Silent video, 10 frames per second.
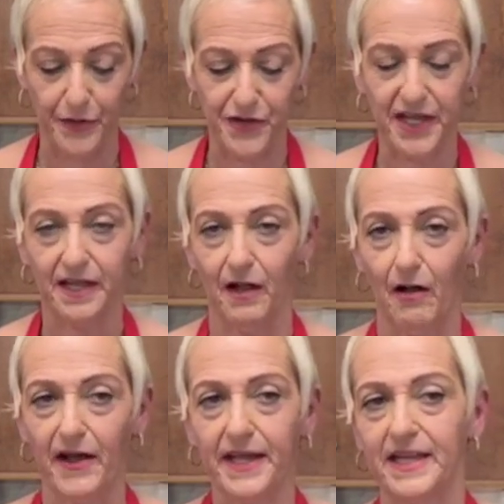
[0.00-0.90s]
with
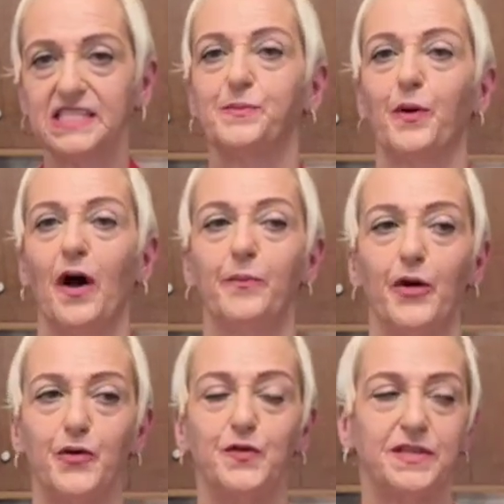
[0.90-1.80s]
a bit of
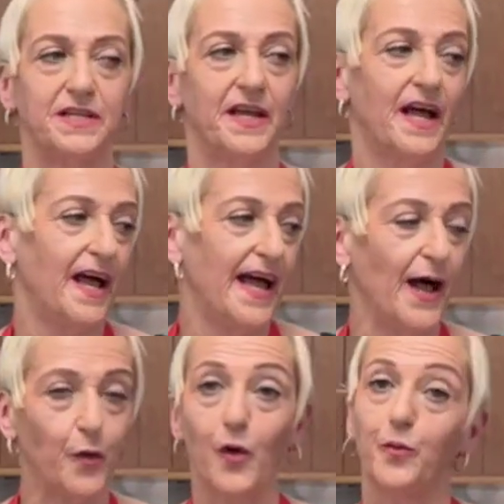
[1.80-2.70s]
protein
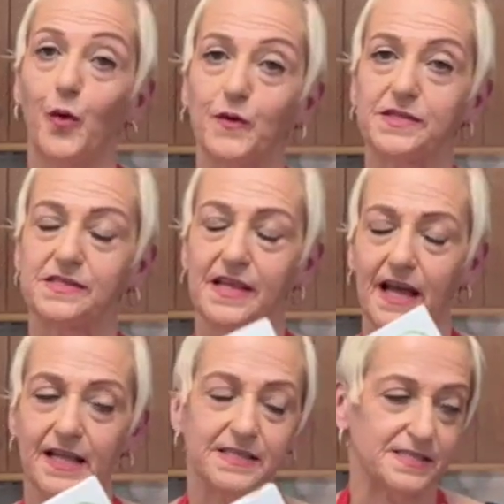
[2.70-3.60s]
through it. But
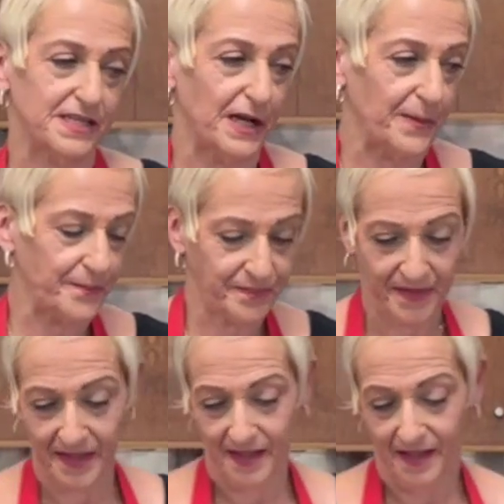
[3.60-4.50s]
I get
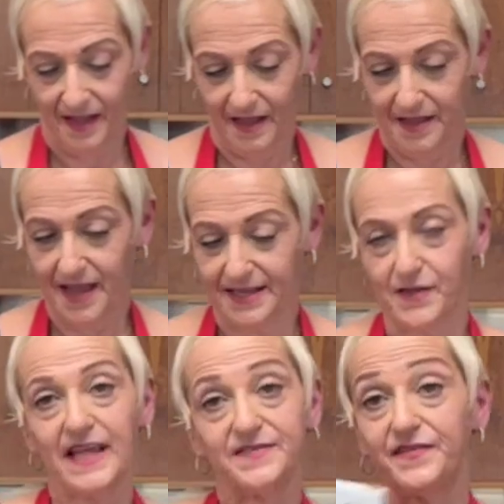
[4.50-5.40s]
inspired by using
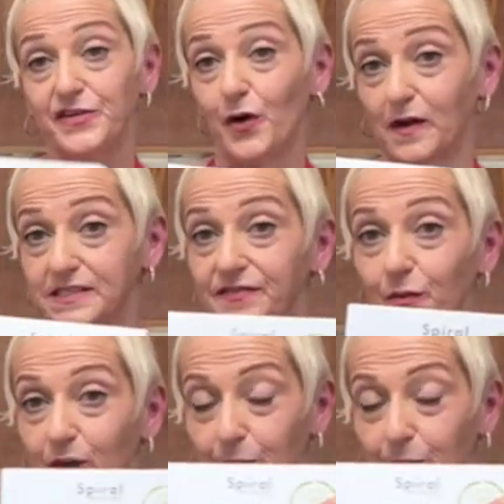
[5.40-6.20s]
our cookbooks,